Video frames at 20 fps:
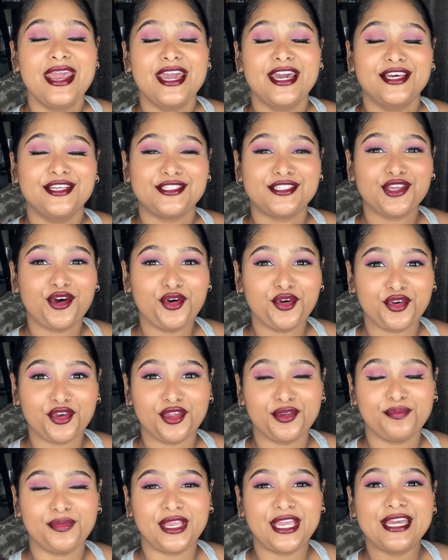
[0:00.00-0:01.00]
is so
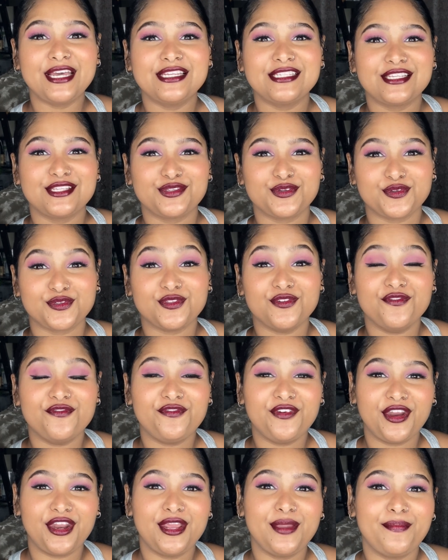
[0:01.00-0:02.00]
good because it's also
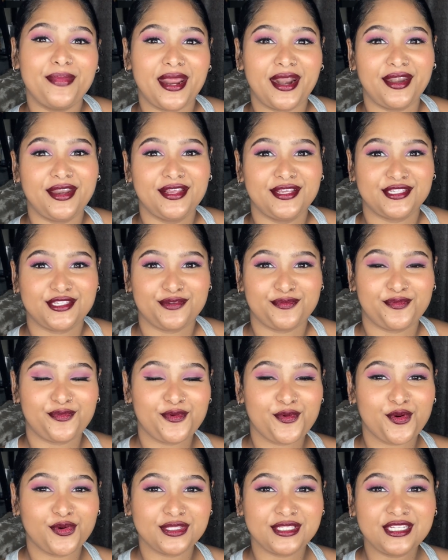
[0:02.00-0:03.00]
very barrier
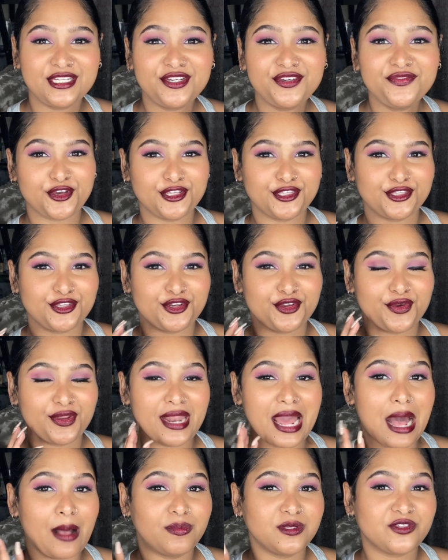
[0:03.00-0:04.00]
supportive, as you know, it
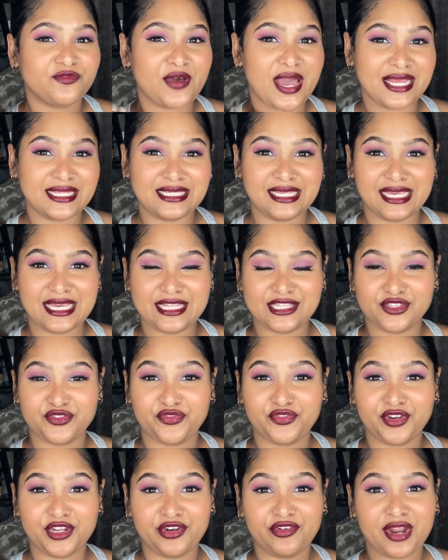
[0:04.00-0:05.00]
helps fight against
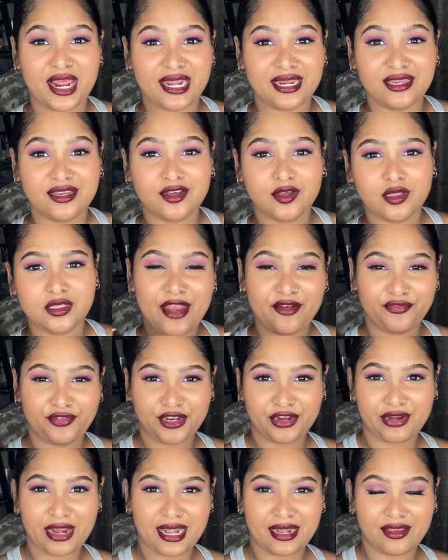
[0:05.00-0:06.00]
free radicals, and
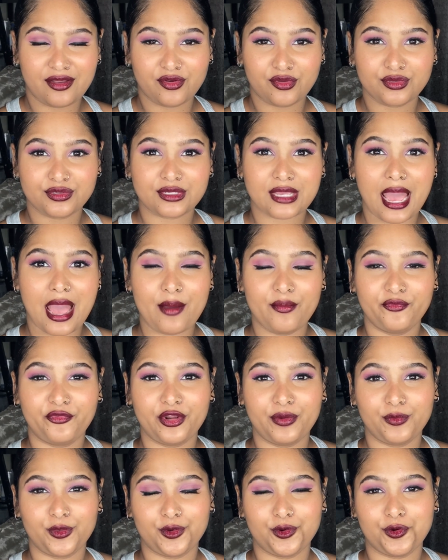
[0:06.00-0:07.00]
free radicals come
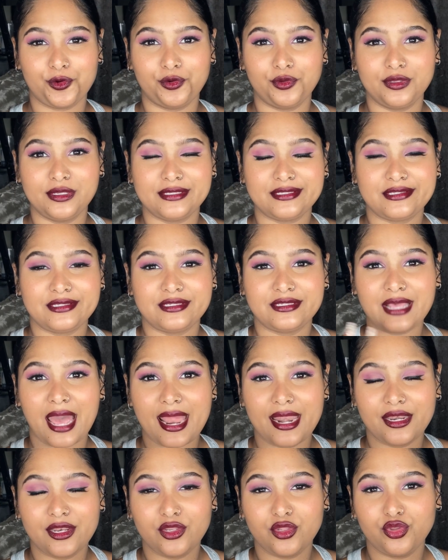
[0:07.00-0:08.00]
from, you know,
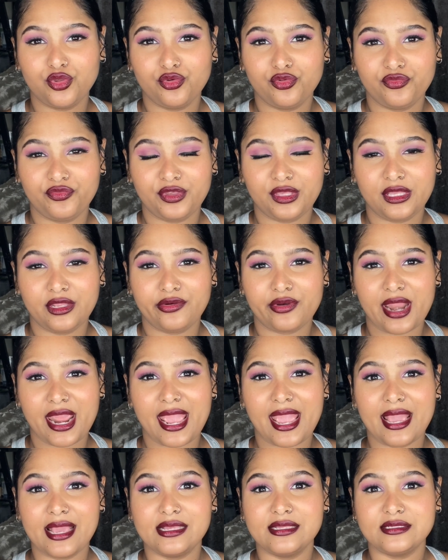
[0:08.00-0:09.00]
sun, UV
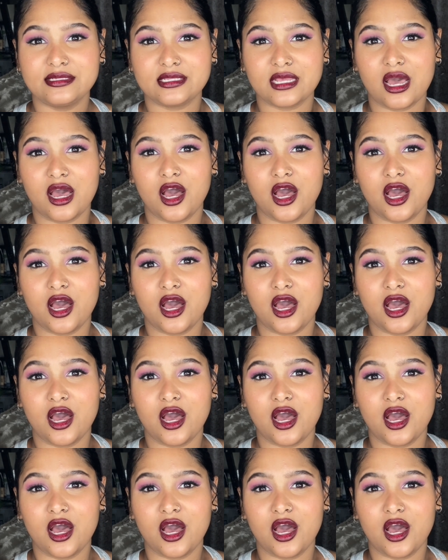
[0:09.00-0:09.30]
rays,